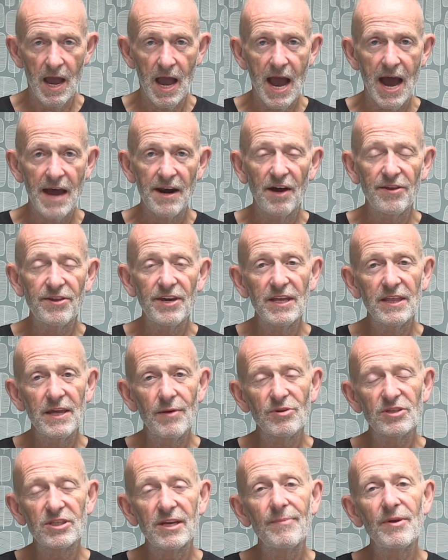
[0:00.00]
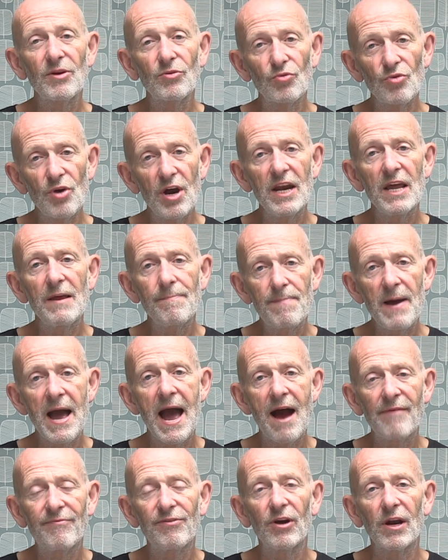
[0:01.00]
And I think there was something really
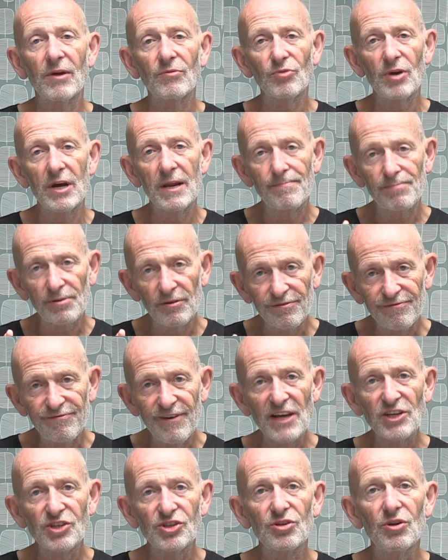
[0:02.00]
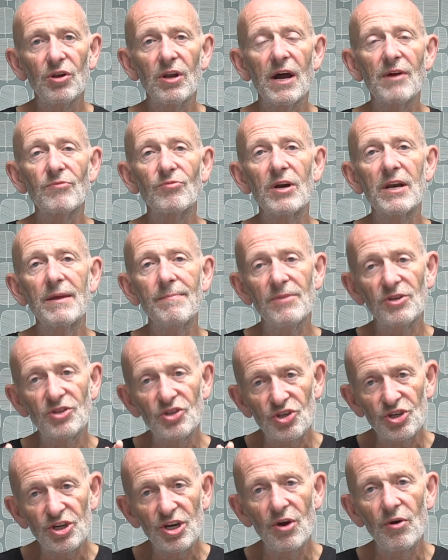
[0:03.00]
powerful and really professional and really
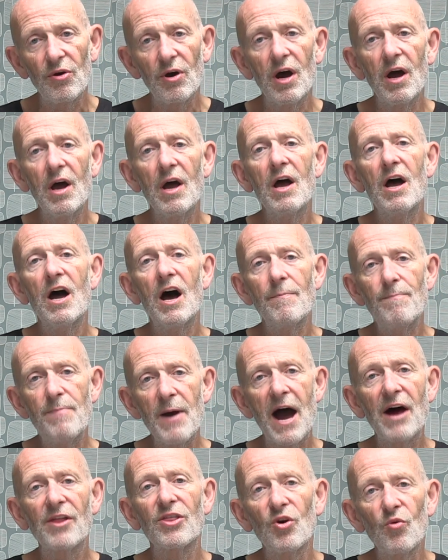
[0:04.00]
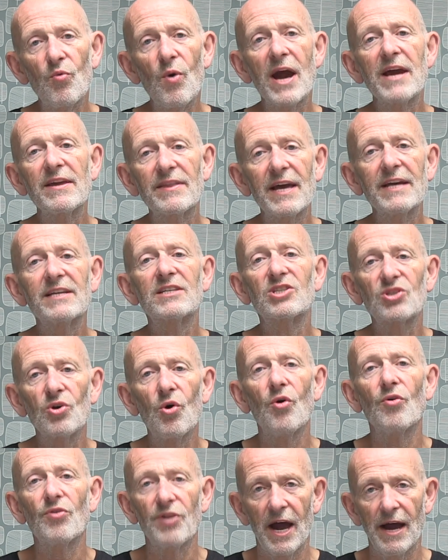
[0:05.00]
mature about the way they
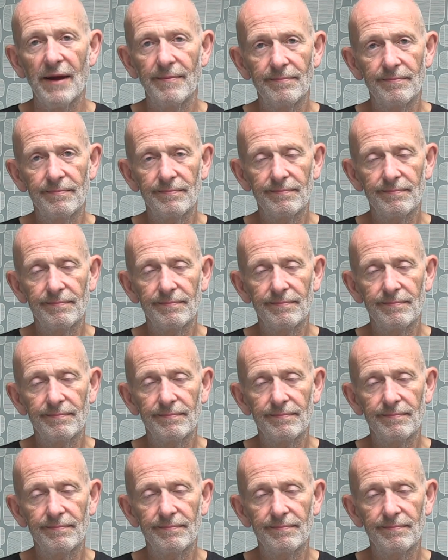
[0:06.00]
saw that.